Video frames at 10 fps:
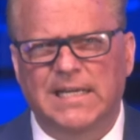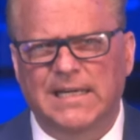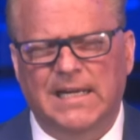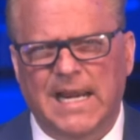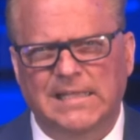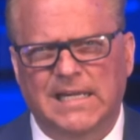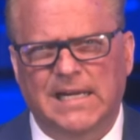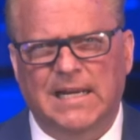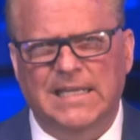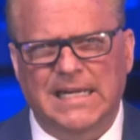and 18
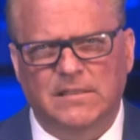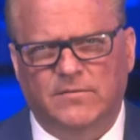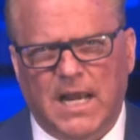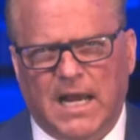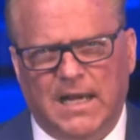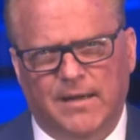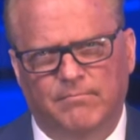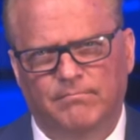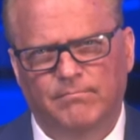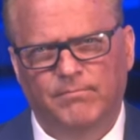and the end of
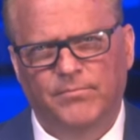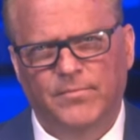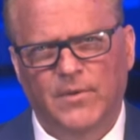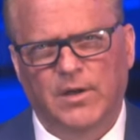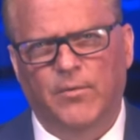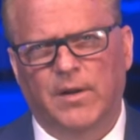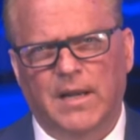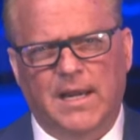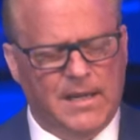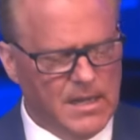time. Look at what
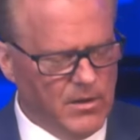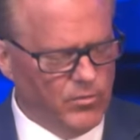I was